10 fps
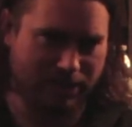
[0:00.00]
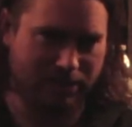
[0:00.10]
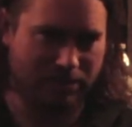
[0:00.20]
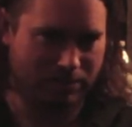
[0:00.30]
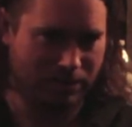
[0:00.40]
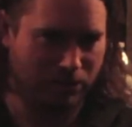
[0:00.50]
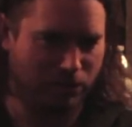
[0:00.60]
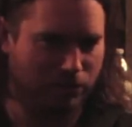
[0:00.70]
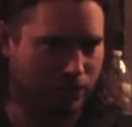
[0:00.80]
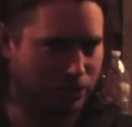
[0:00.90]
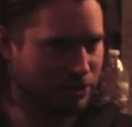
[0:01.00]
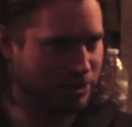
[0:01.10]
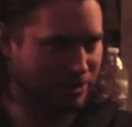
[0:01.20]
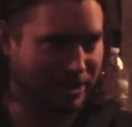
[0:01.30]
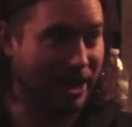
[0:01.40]
and he was the first
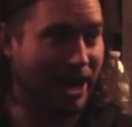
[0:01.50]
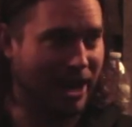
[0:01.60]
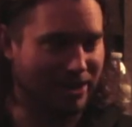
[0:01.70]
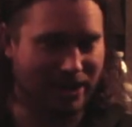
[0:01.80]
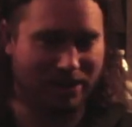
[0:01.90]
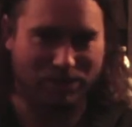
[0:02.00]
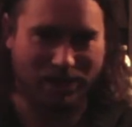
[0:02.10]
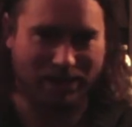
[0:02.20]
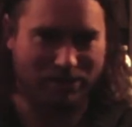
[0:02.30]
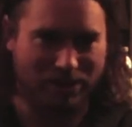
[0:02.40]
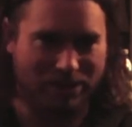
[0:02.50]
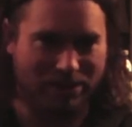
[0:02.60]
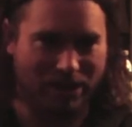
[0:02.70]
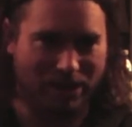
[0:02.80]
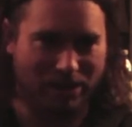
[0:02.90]
guy that I played with,
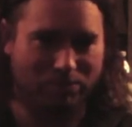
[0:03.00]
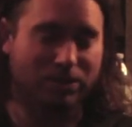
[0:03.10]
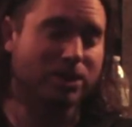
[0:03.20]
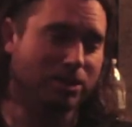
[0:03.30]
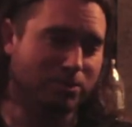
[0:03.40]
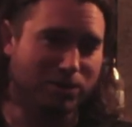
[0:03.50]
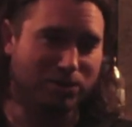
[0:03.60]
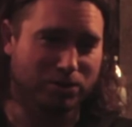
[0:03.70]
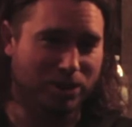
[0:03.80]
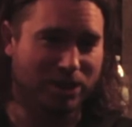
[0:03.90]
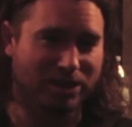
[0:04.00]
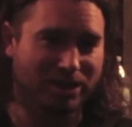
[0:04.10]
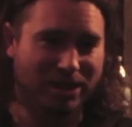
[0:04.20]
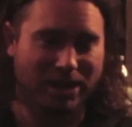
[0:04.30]
uh, besides my older brother,